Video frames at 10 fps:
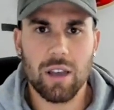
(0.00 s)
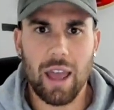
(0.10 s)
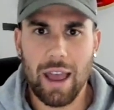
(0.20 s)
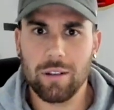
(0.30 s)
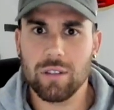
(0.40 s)

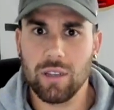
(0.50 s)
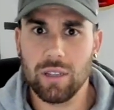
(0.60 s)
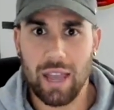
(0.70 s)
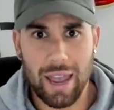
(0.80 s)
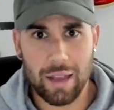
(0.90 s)

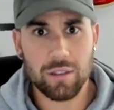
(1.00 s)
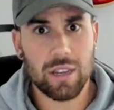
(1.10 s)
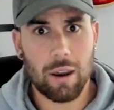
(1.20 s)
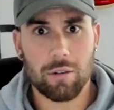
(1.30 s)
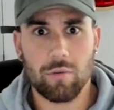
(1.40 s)
the
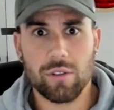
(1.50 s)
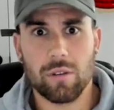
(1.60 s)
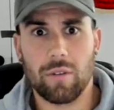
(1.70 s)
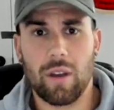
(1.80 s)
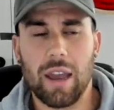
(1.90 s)
characteristics
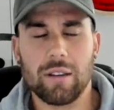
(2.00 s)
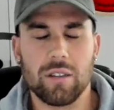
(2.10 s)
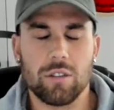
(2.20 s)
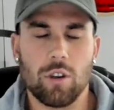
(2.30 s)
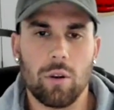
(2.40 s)
of
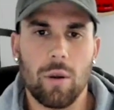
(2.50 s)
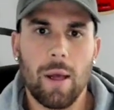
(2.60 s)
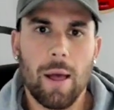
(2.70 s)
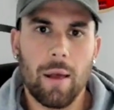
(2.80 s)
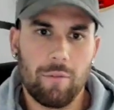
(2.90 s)
houses. So
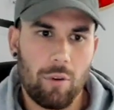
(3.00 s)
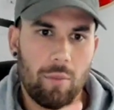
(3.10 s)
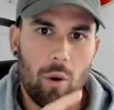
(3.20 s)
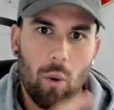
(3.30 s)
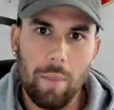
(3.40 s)
from
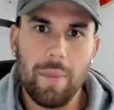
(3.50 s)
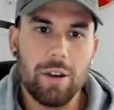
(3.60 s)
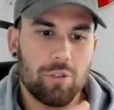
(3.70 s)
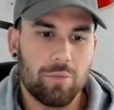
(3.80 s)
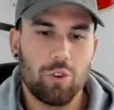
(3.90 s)
1
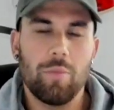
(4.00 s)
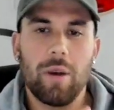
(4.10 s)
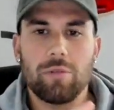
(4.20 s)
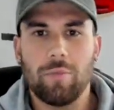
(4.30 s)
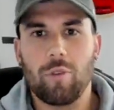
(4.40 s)
bedroom, 2
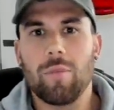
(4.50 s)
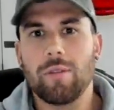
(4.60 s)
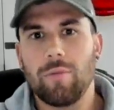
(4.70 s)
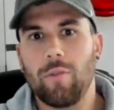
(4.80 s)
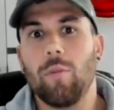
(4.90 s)
bedroom, 3
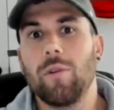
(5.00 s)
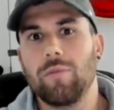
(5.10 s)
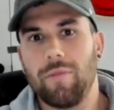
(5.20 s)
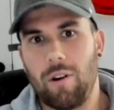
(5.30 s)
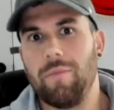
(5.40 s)
bedroom, 4
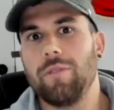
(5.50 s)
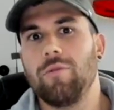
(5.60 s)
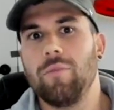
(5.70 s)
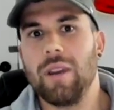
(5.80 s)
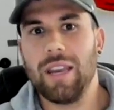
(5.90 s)
bedroom, 5
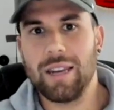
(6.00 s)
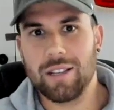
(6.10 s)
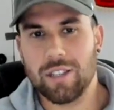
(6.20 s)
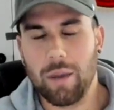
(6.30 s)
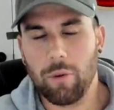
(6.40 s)
bedroom in
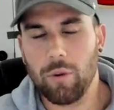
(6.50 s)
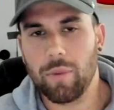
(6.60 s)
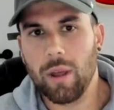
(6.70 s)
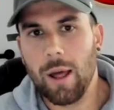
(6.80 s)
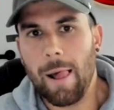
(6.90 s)
a suburb.
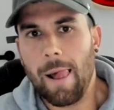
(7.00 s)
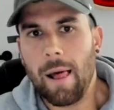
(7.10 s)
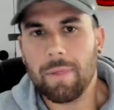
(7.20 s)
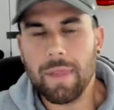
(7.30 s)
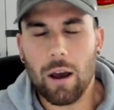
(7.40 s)

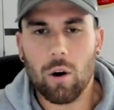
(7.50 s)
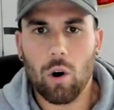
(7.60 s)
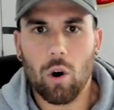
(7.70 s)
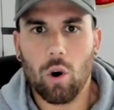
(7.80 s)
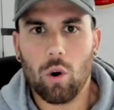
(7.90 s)
Now,
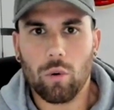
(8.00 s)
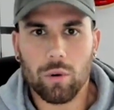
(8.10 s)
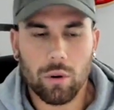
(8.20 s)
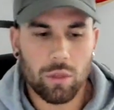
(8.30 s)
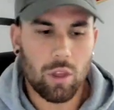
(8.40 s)

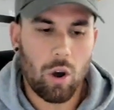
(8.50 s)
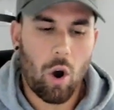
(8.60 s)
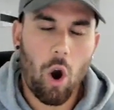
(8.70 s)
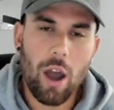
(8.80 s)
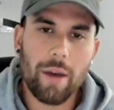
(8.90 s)
the
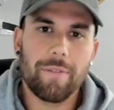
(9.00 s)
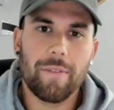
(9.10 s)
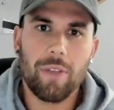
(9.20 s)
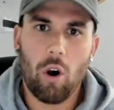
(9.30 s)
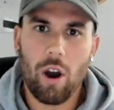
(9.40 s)

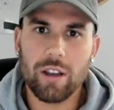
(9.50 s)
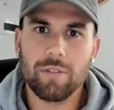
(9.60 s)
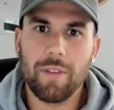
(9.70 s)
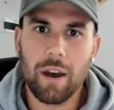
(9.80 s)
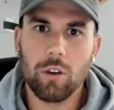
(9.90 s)

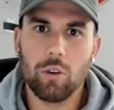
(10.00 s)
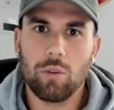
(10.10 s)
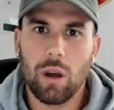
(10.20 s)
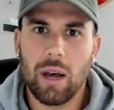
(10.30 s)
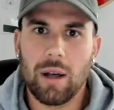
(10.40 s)
highest
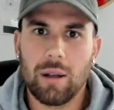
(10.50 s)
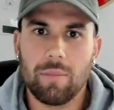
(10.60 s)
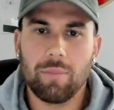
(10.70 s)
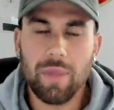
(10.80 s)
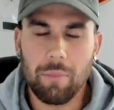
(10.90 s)
valued
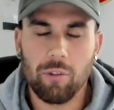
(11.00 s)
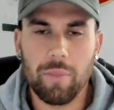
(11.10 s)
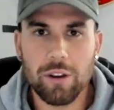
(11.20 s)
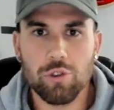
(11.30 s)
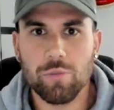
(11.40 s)
number of
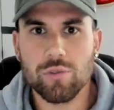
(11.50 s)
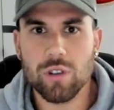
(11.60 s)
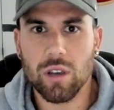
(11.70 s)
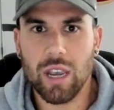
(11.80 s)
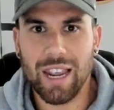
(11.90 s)

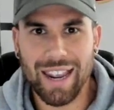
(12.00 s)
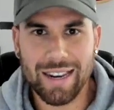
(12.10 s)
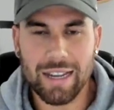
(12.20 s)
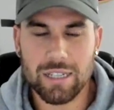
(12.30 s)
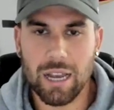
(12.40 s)
bedrooms
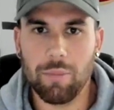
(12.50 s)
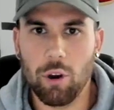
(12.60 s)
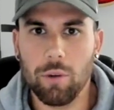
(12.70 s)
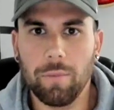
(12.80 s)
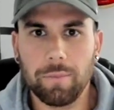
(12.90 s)
in a
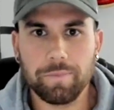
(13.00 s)
suburb